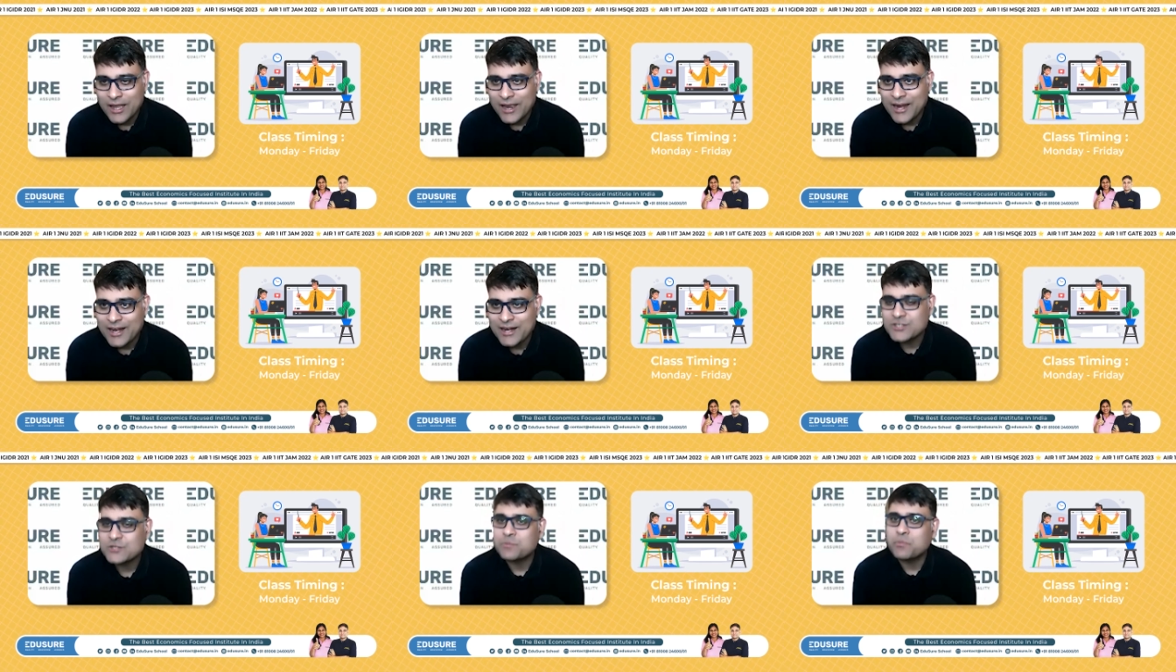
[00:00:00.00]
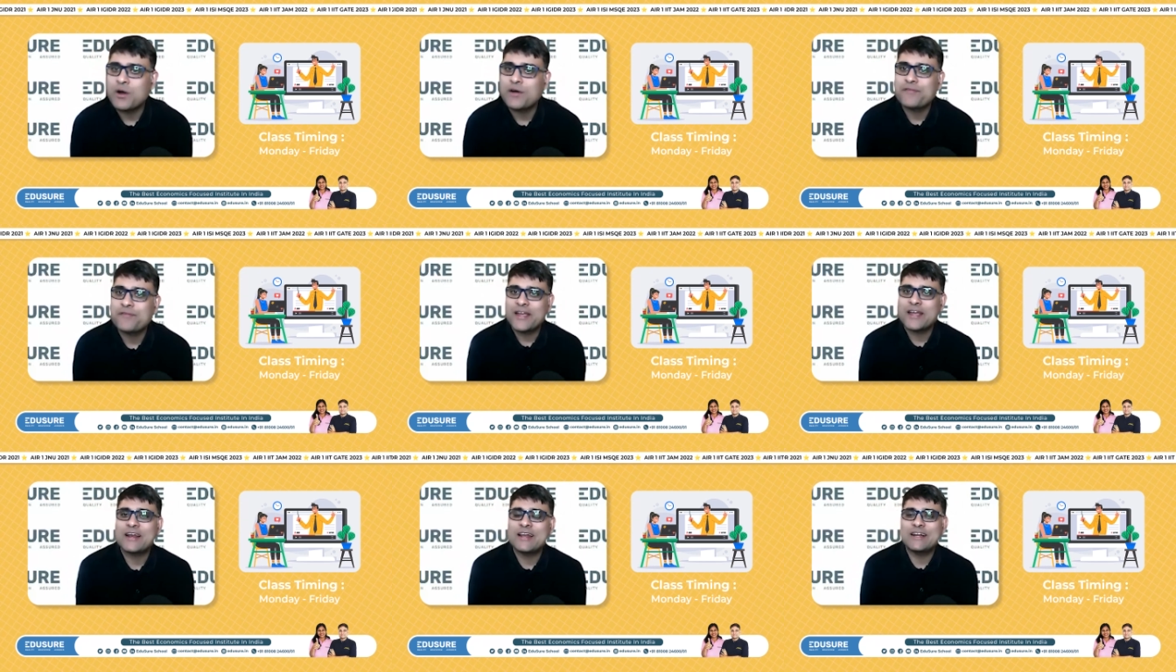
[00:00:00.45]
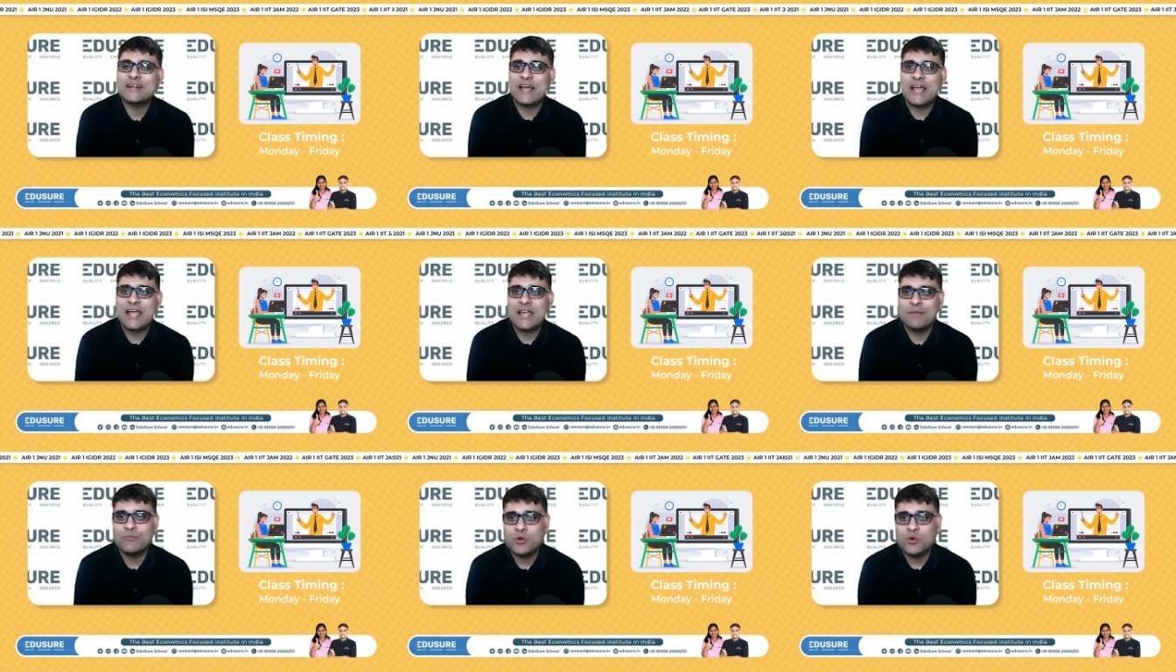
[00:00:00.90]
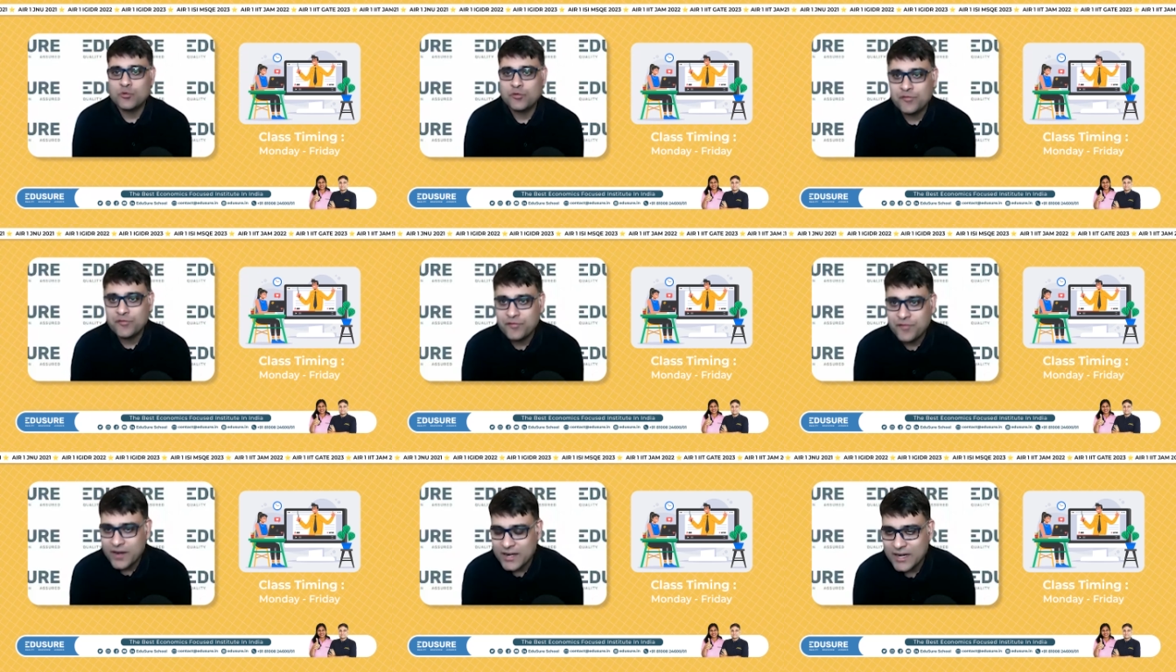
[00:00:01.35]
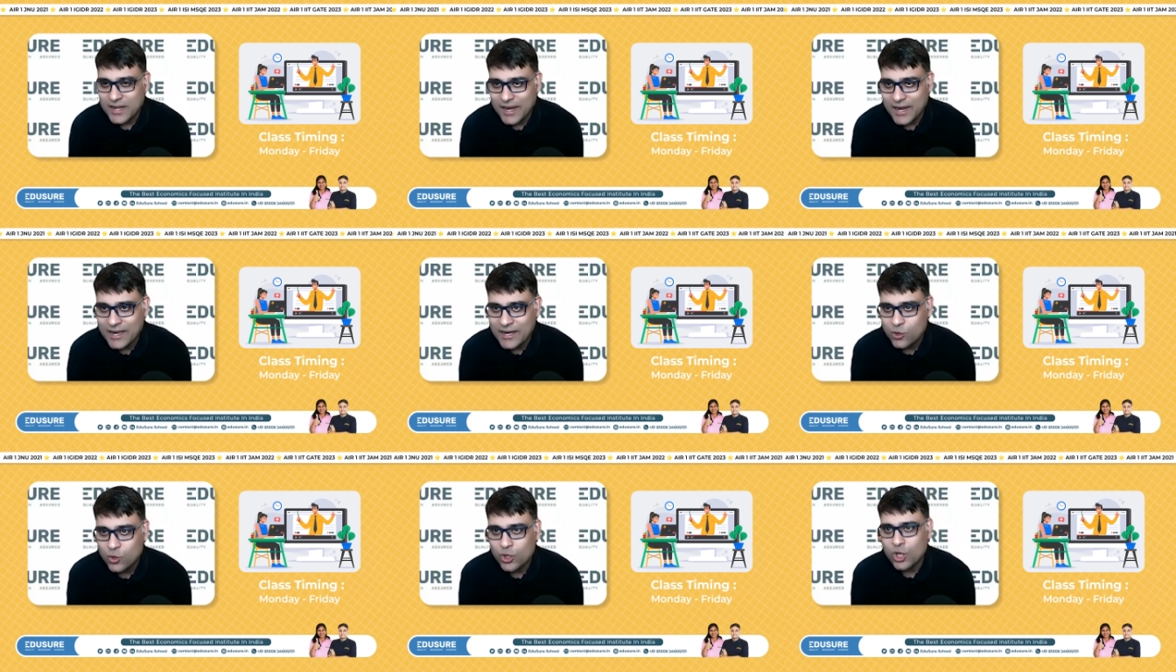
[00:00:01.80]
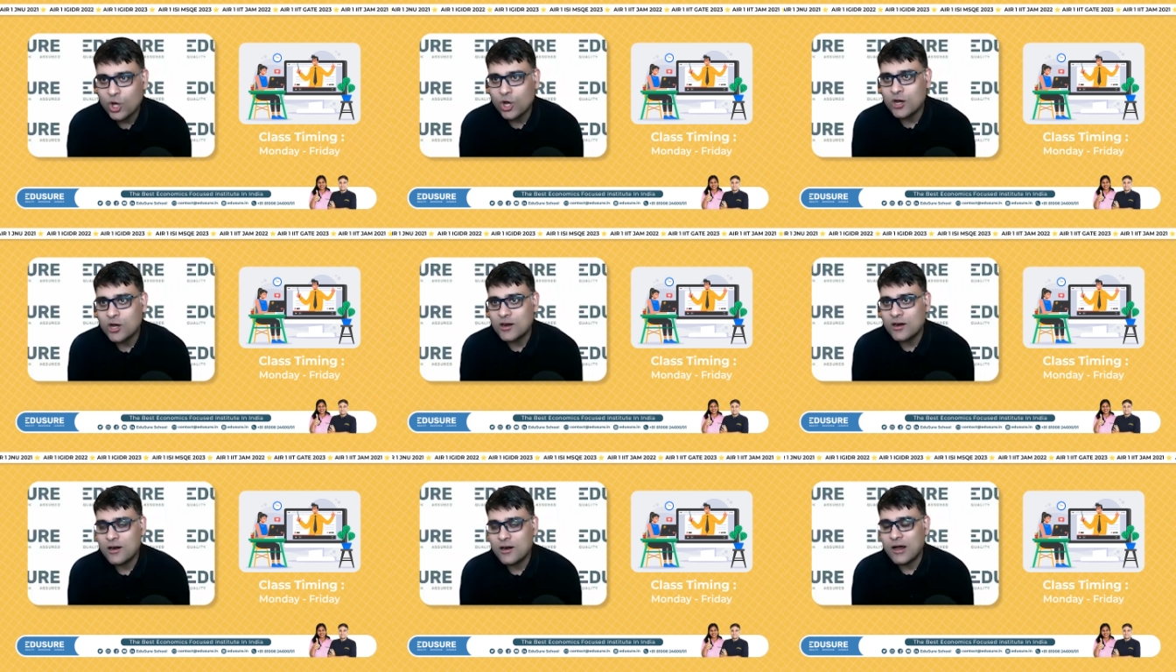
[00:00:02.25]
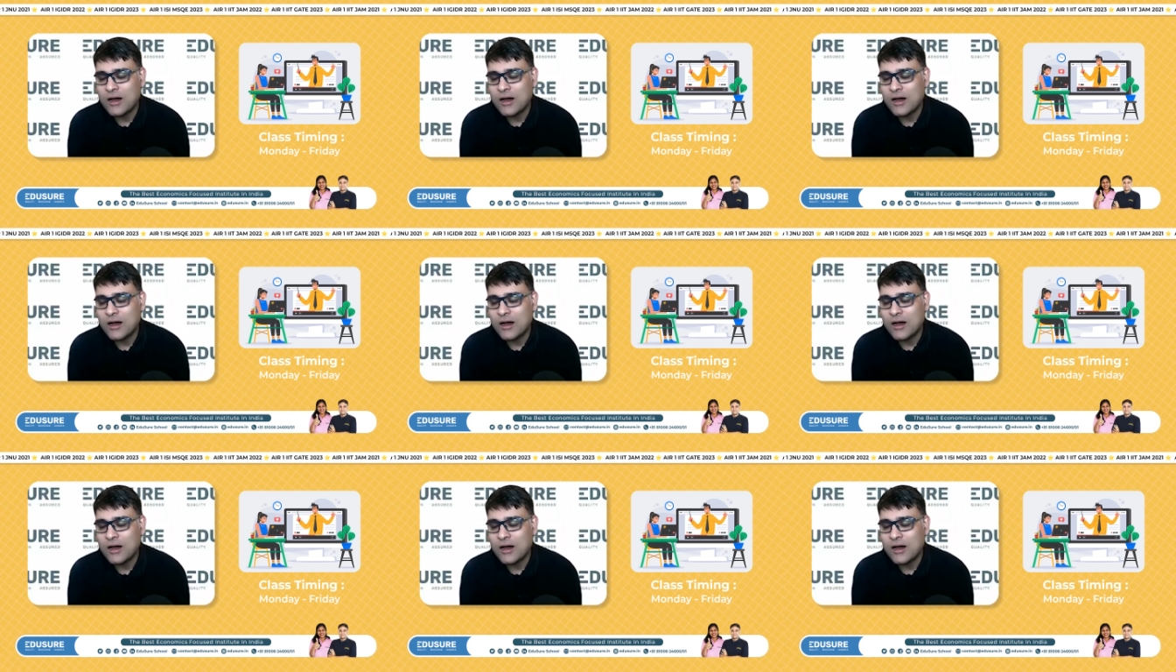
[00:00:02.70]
It is perfectly time to fit into your